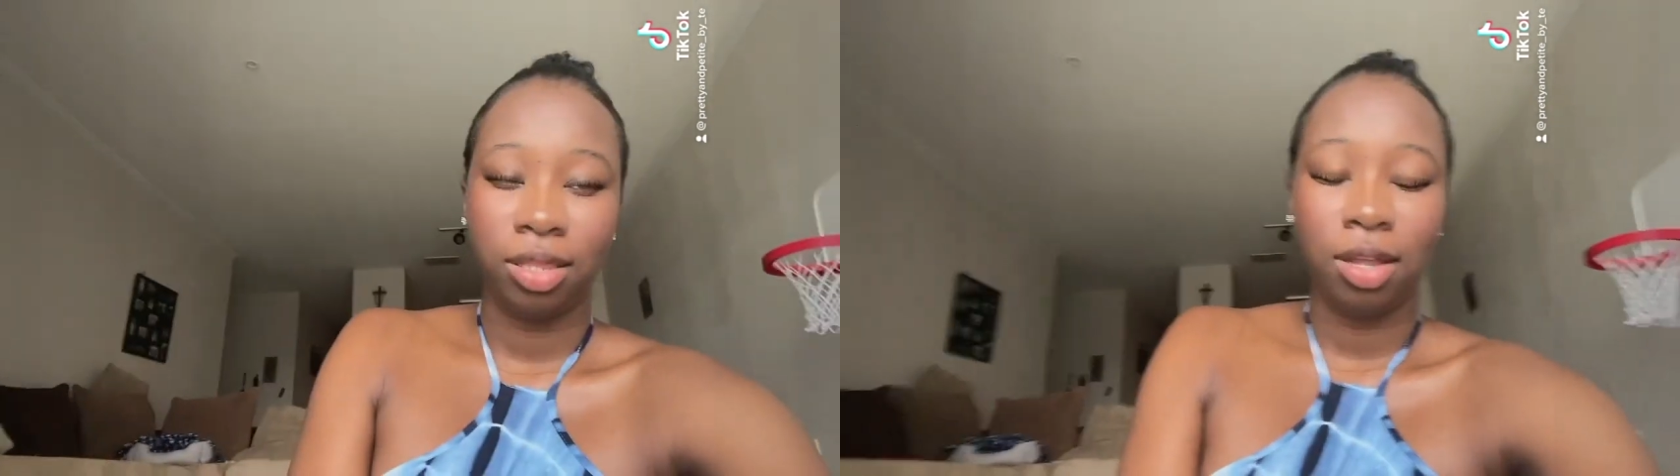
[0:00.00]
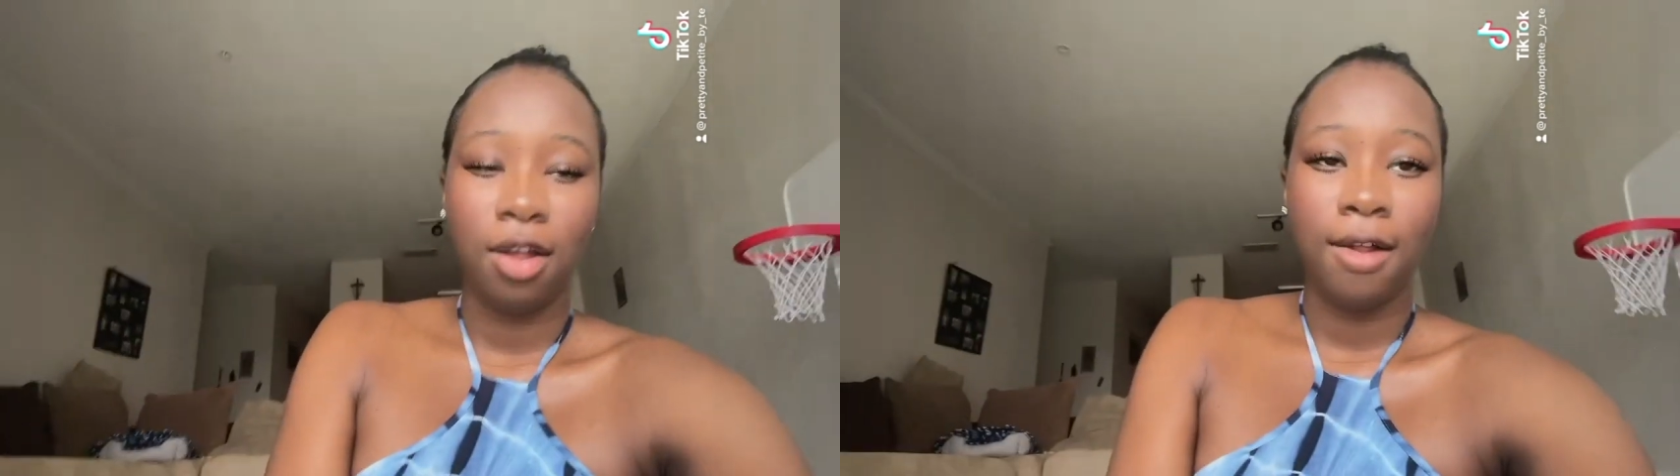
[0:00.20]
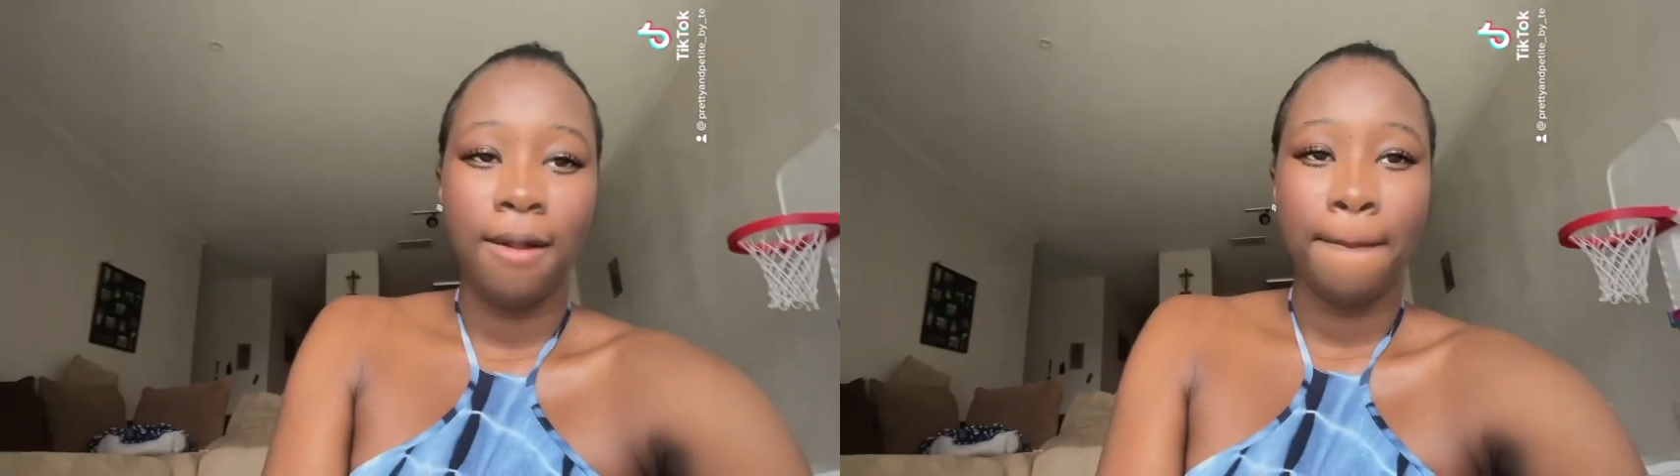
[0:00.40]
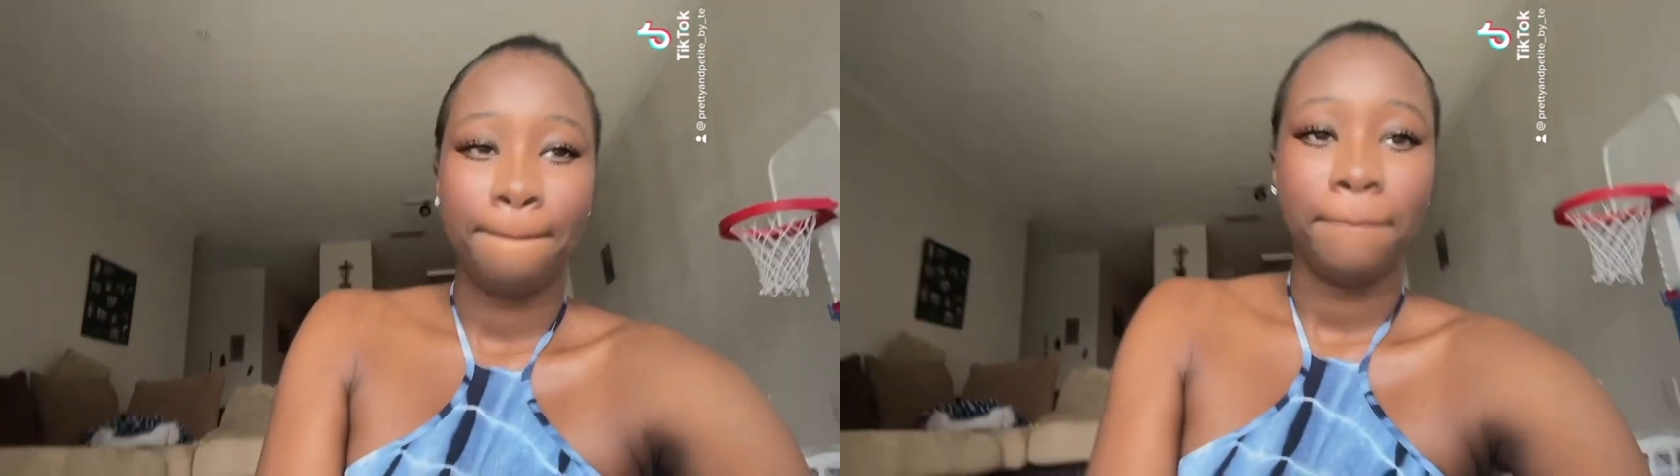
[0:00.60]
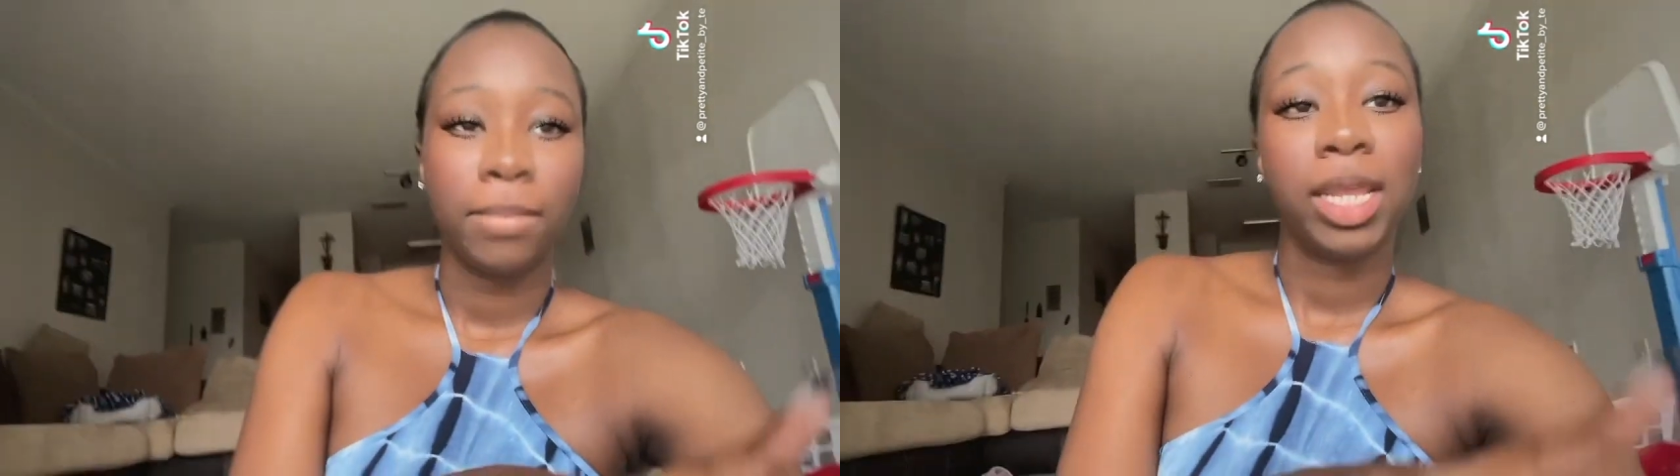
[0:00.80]
the
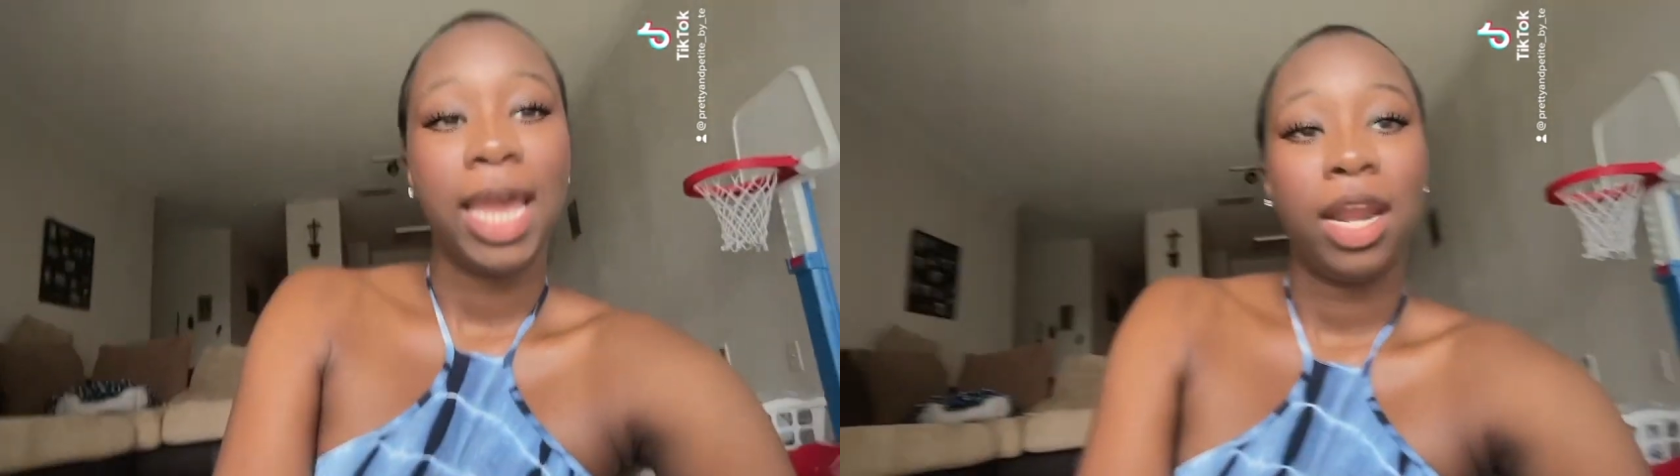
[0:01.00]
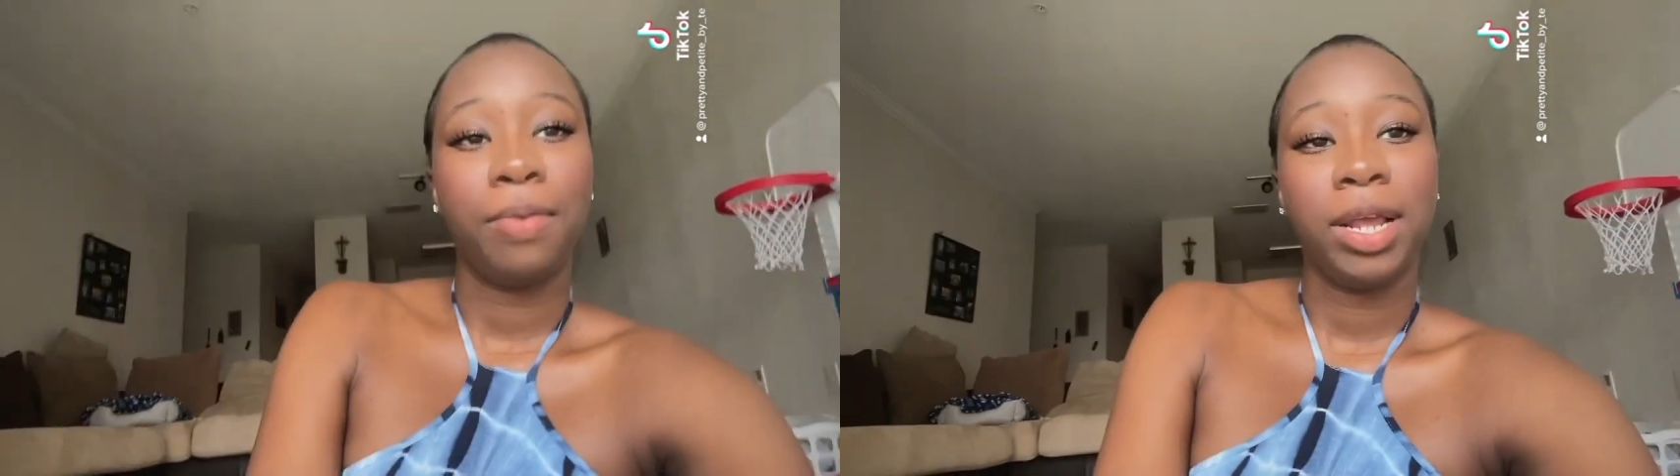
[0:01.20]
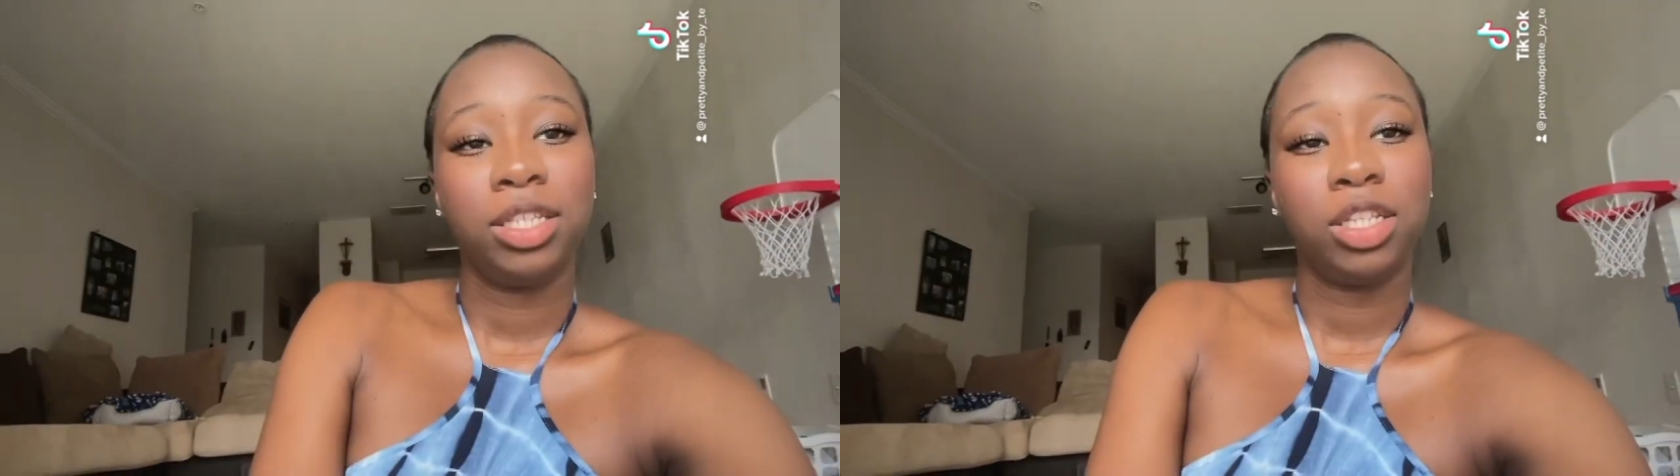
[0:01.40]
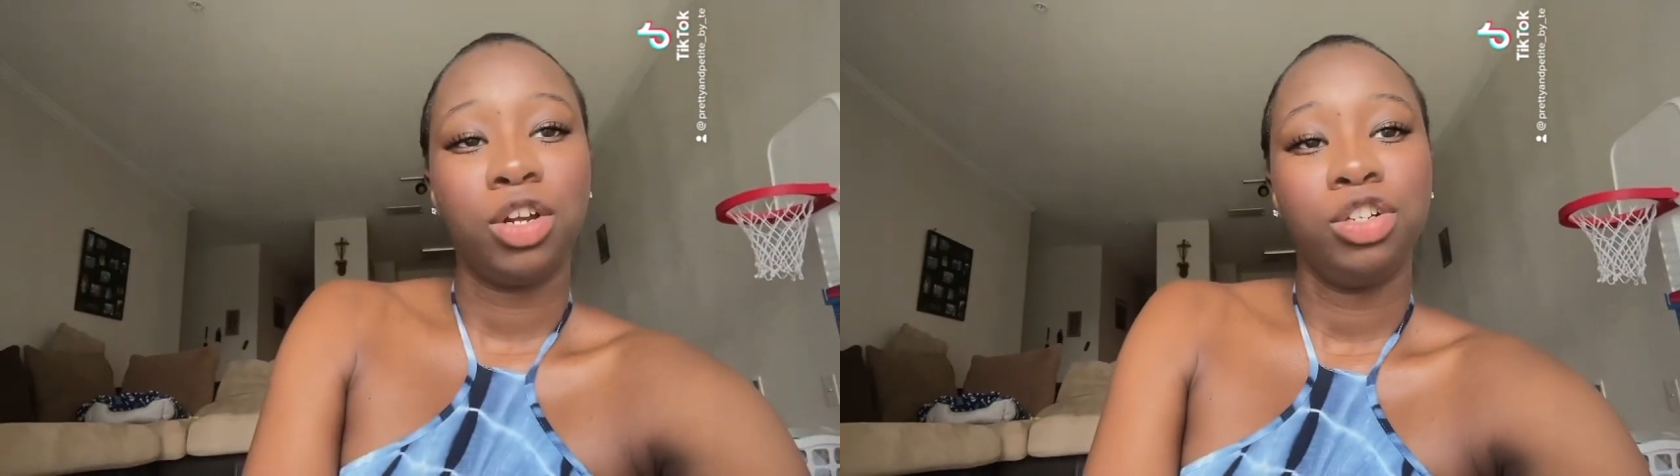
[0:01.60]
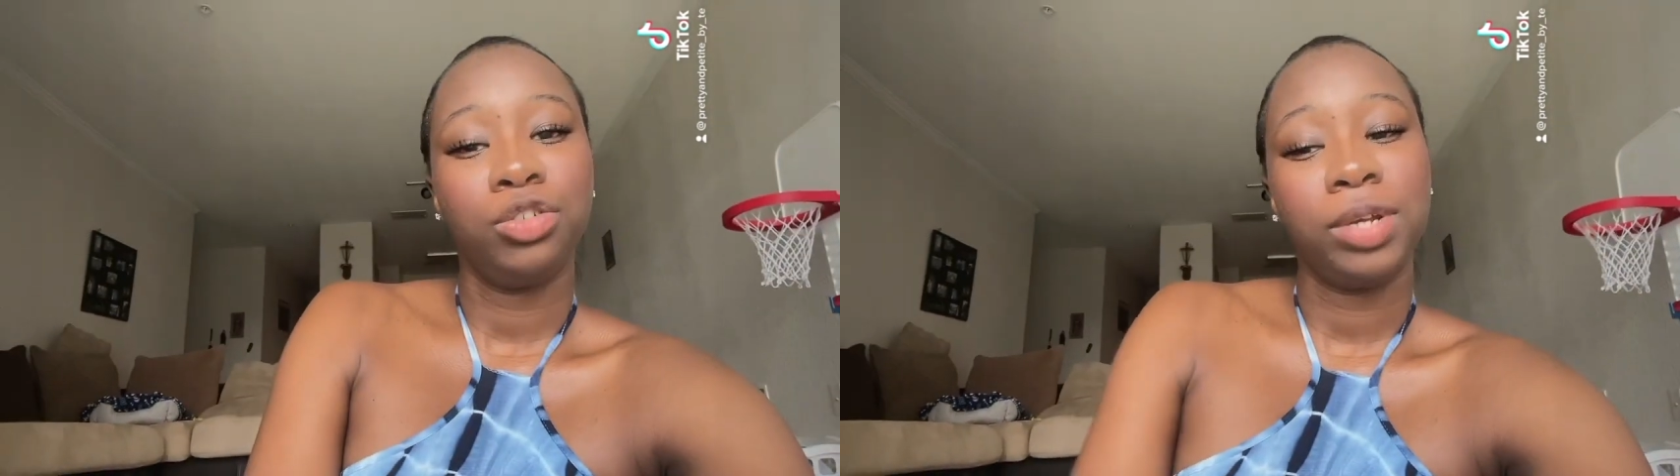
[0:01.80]
um cataract
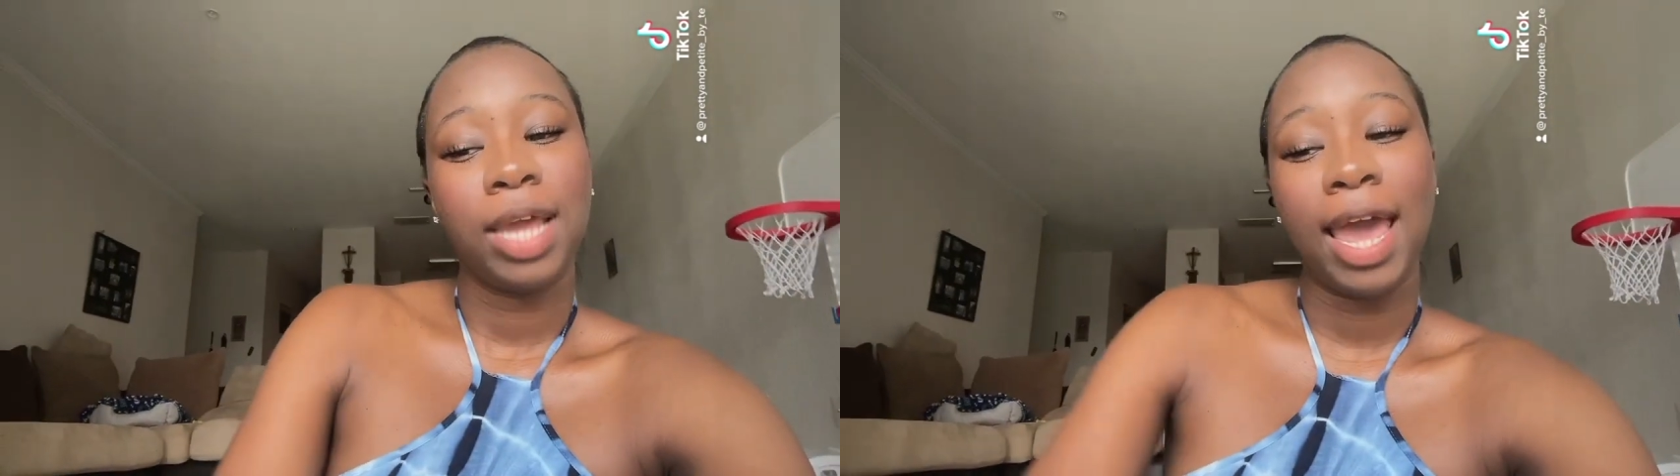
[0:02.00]
surgery,